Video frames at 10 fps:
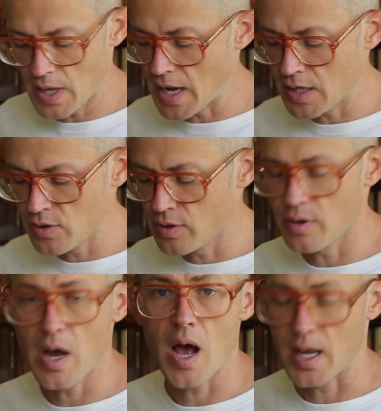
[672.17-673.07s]
aged
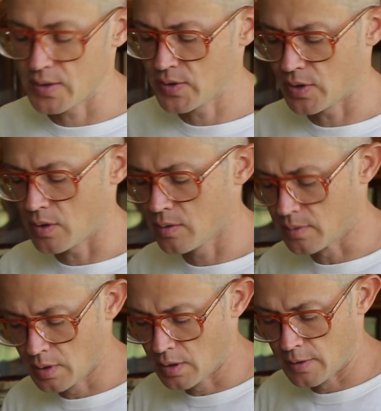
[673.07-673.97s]
or not.
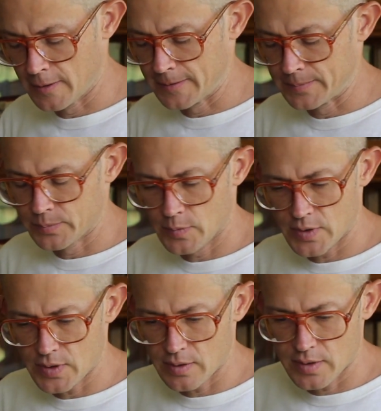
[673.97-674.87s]
So
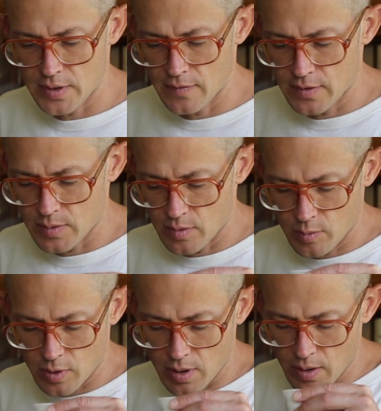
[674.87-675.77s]
let's give this one
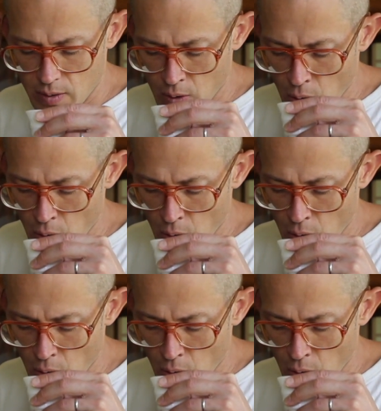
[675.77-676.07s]
more.